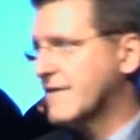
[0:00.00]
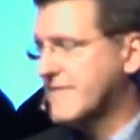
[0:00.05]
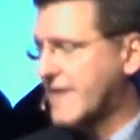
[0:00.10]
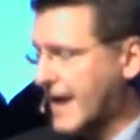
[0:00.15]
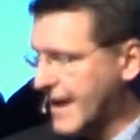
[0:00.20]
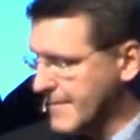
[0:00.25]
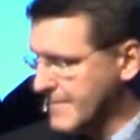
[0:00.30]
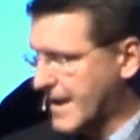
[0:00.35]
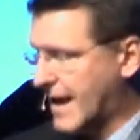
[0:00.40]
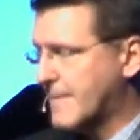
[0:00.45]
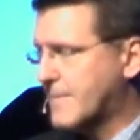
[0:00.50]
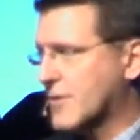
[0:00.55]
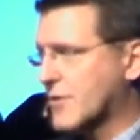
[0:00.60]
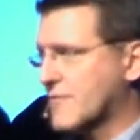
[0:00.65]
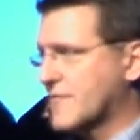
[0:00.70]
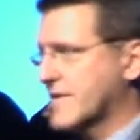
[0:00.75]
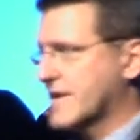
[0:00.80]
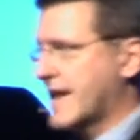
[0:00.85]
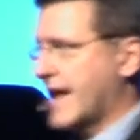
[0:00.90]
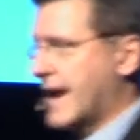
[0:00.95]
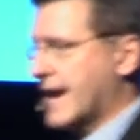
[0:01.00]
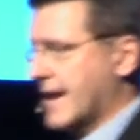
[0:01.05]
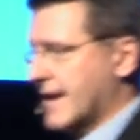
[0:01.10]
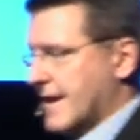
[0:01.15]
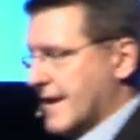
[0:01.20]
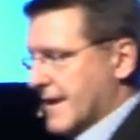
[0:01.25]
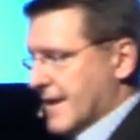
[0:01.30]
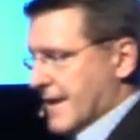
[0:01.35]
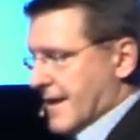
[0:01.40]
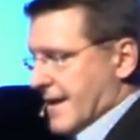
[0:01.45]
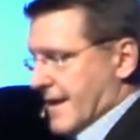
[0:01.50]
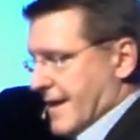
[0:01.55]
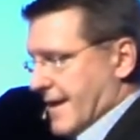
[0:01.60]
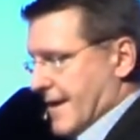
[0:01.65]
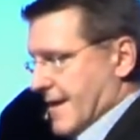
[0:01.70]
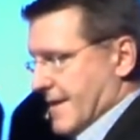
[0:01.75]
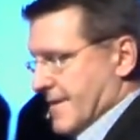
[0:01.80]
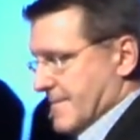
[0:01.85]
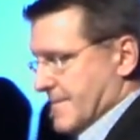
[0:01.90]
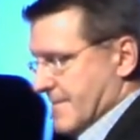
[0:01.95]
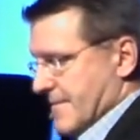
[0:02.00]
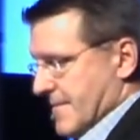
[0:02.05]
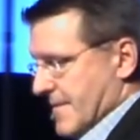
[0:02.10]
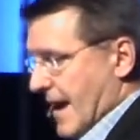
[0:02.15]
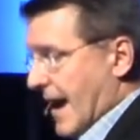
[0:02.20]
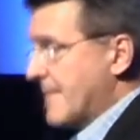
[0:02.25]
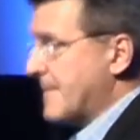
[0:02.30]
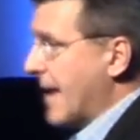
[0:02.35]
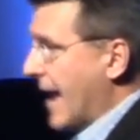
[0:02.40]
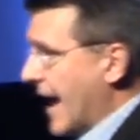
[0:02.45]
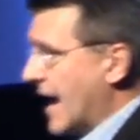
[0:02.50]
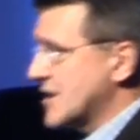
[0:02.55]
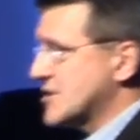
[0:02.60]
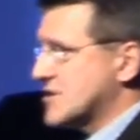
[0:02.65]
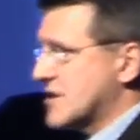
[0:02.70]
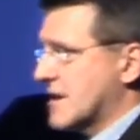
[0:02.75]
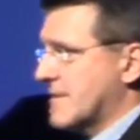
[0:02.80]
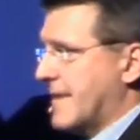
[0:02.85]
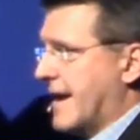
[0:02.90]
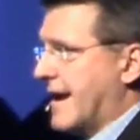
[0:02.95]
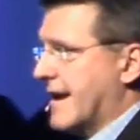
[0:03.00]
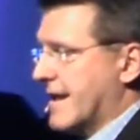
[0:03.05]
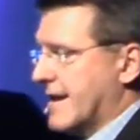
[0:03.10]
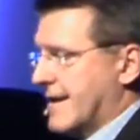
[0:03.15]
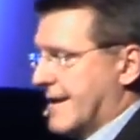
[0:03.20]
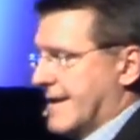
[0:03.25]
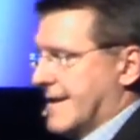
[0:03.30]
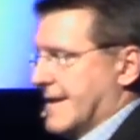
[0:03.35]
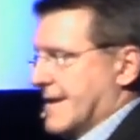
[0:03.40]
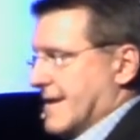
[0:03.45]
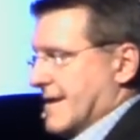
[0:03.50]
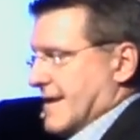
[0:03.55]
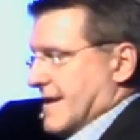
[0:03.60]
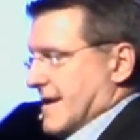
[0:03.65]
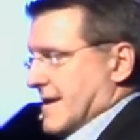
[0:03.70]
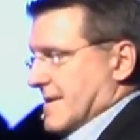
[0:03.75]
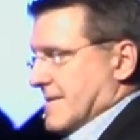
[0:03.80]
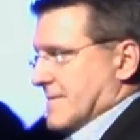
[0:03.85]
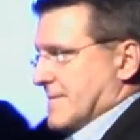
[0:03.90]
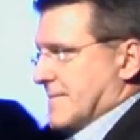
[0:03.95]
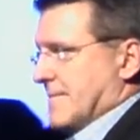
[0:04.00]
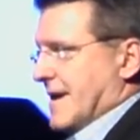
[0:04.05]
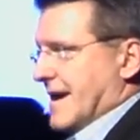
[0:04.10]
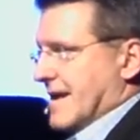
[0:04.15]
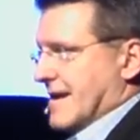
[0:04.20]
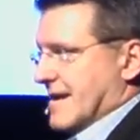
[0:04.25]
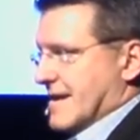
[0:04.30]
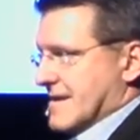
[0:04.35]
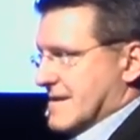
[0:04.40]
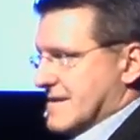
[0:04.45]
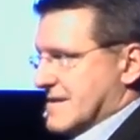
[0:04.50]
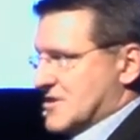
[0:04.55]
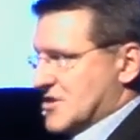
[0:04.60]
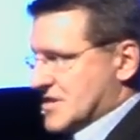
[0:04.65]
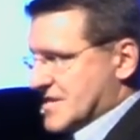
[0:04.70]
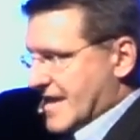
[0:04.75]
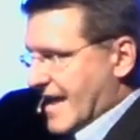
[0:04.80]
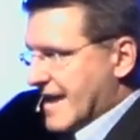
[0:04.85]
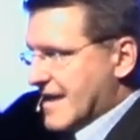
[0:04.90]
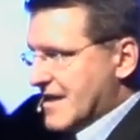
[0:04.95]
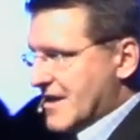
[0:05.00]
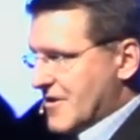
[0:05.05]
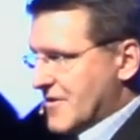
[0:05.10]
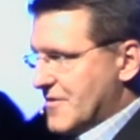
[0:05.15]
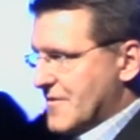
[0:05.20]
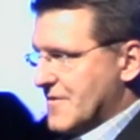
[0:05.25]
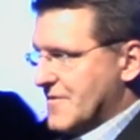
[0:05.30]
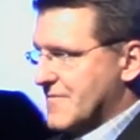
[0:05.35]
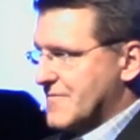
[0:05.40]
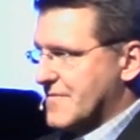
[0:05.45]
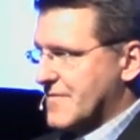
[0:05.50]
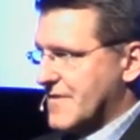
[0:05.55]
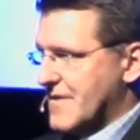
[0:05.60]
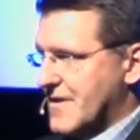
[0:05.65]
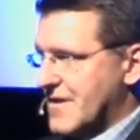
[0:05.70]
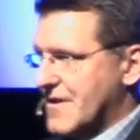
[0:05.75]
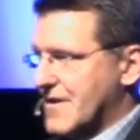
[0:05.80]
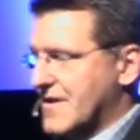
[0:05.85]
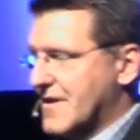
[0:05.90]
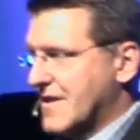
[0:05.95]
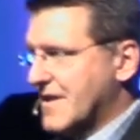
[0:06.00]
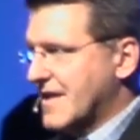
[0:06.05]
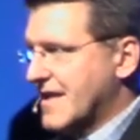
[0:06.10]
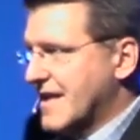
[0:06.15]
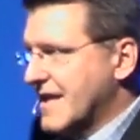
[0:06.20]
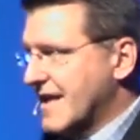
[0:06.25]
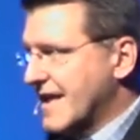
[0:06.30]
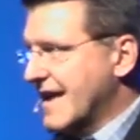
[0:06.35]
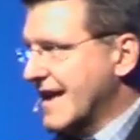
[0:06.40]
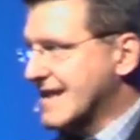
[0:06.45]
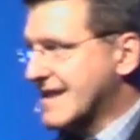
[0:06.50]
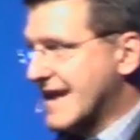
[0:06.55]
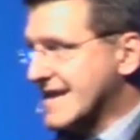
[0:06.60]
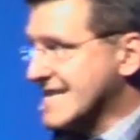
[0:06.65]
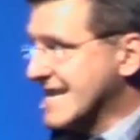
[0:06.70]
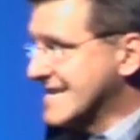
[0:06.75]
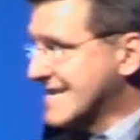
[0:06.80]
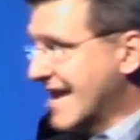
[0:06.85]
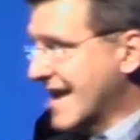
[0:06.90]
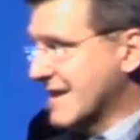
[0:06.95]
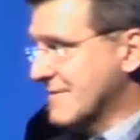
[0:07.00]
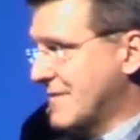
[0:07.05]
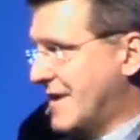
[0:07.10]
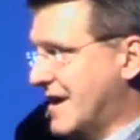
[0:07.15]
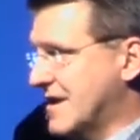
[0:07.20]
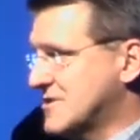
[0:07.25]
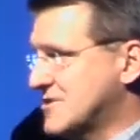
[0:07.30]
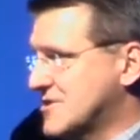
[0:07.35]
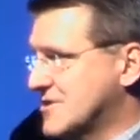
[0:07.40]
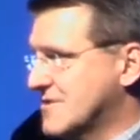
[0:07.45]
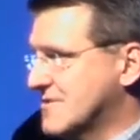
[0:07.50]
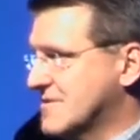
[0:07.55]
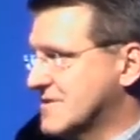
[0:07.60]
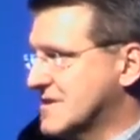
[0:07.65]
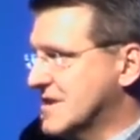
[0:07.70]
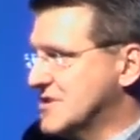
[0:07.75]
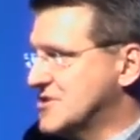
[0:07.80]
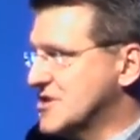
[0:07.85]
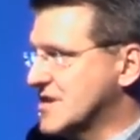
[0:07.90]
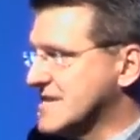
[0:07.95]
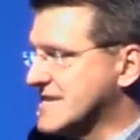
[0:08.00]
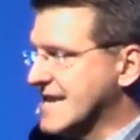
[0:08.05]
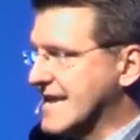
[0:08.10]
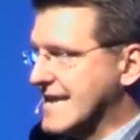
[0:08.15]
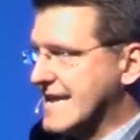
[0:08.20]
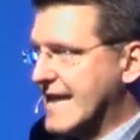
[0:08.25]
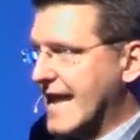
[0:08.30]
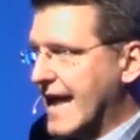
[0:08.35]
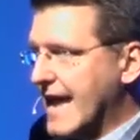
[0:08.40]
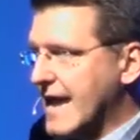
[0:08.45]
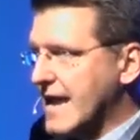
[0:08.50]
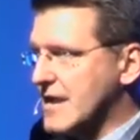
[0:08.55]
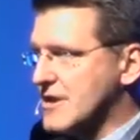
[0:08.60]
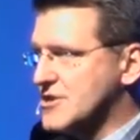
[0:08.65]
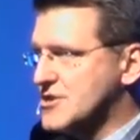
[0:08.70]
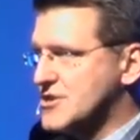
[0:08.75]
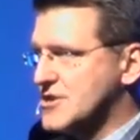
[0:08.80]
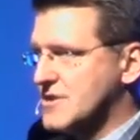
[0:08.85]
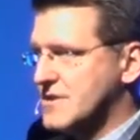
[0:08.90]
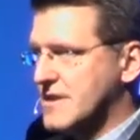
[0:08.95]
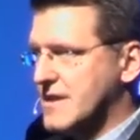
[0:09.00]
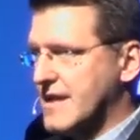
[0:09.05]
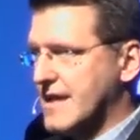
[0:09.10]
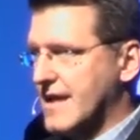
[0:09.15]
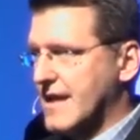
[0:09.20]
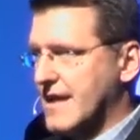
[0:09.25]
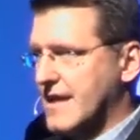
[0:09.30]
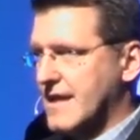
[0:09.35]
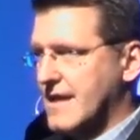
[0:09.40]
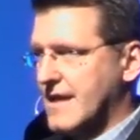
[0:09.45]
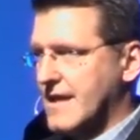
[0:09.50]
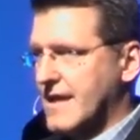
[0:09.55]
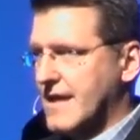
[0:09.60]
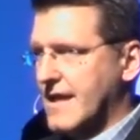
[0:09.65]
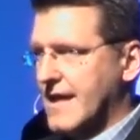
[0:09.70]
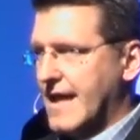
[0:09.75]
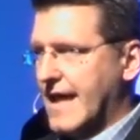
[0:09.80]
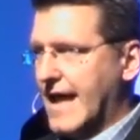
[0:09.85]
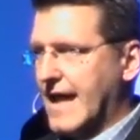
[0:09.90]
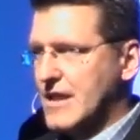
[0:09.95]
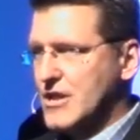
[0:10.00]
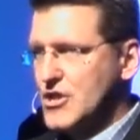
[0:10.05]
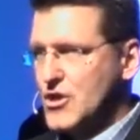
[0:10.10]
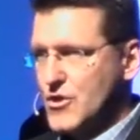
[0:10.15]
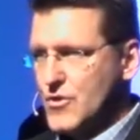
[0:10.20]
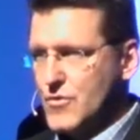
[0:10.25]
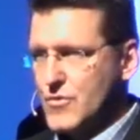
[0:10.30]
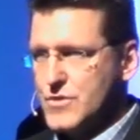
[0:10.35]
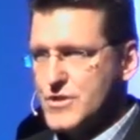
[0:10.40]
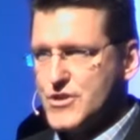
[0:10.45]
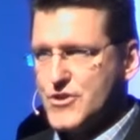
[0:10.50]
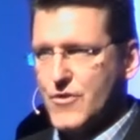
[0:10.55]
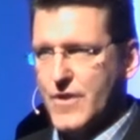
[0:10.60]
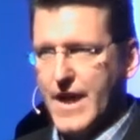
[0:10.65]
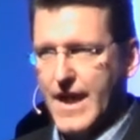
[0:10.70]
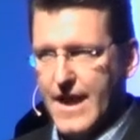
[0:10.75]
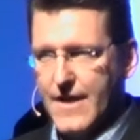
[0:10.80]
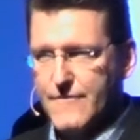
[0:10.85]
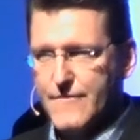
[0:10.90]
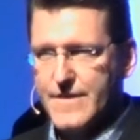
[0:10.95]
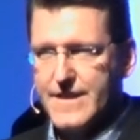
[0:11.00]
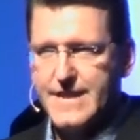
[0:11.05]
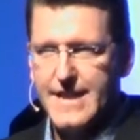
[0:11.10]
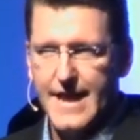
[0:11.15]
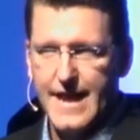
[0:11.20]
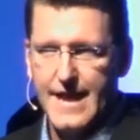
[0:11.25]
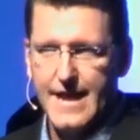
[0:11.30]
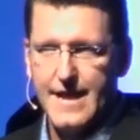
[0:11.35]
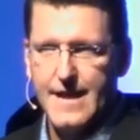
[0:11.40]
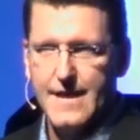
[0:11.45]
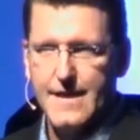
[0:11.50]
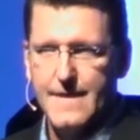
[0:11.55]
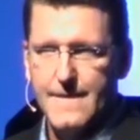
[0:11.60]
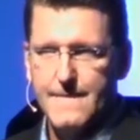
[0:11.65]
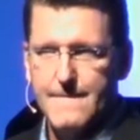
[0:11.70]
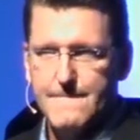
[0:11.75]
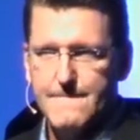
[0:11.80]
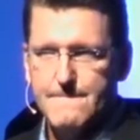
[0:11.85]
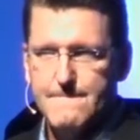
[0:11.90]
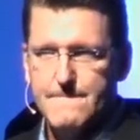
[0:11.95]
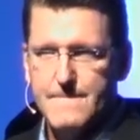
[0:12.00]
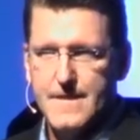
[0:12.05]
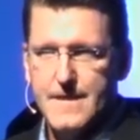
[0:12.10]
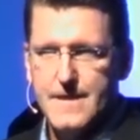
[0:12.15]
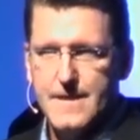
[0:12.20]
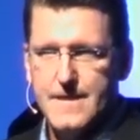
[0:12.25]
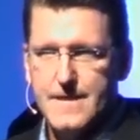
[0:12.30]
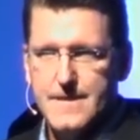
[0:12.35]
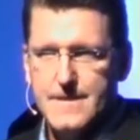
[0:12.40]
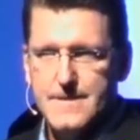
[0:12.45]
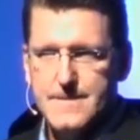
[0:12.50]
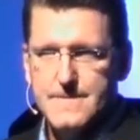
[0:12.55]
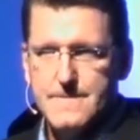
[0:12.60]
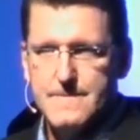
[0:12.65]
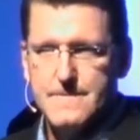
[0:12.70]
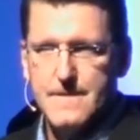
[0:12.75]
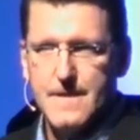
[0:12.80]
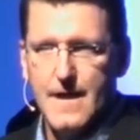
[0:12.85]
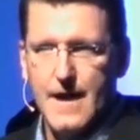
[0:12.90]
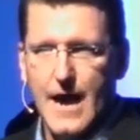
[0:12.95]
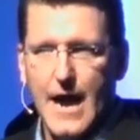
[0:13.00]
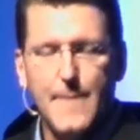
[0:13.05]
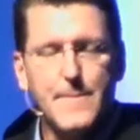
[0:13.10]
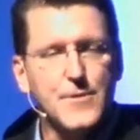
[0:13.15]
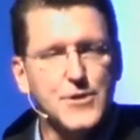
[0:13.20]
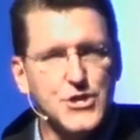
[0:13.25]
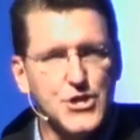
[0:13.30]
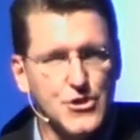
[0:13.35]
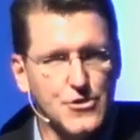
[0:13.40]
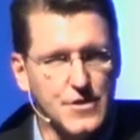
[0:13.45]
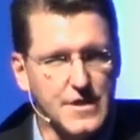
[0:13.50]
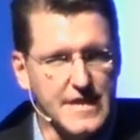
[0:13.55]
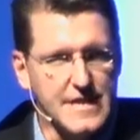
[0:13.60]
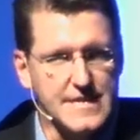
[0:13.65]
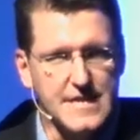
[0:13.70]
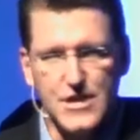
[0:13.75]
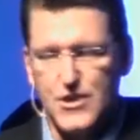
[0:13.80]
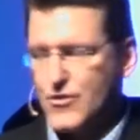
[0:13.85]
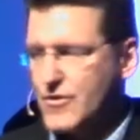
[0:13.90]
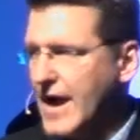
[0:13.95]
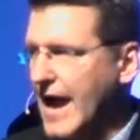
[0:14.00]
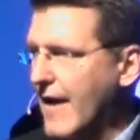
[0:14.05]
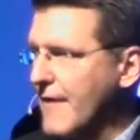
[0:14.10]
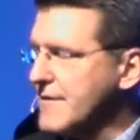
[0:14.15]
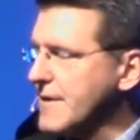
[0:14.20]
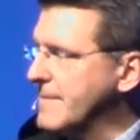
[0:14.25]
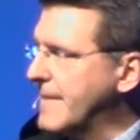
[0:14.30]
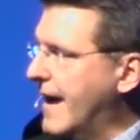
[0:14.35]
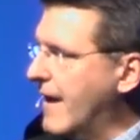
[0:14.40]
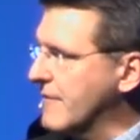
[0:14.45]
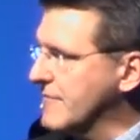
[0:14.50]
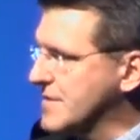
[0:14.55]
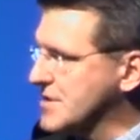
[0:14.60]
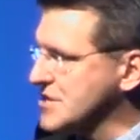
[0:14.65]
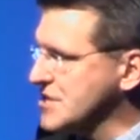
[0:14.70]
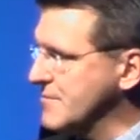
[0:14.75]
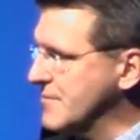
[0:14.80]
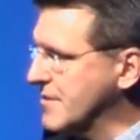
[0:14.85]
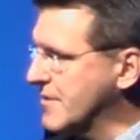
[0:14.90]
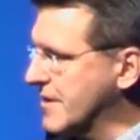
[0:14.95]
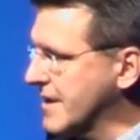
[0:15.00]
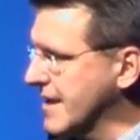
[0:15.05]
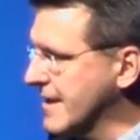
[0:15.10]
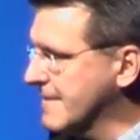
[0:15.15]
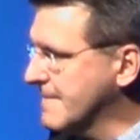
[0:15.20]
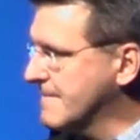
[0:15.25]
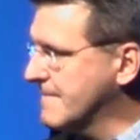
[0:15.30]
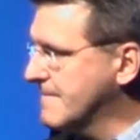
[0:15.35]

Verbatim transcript: I'm not perfect at it, um, I'm passionate about it. But just like you, it doesn't take much to just engage and use your everyday opportunities that you're out and about in this community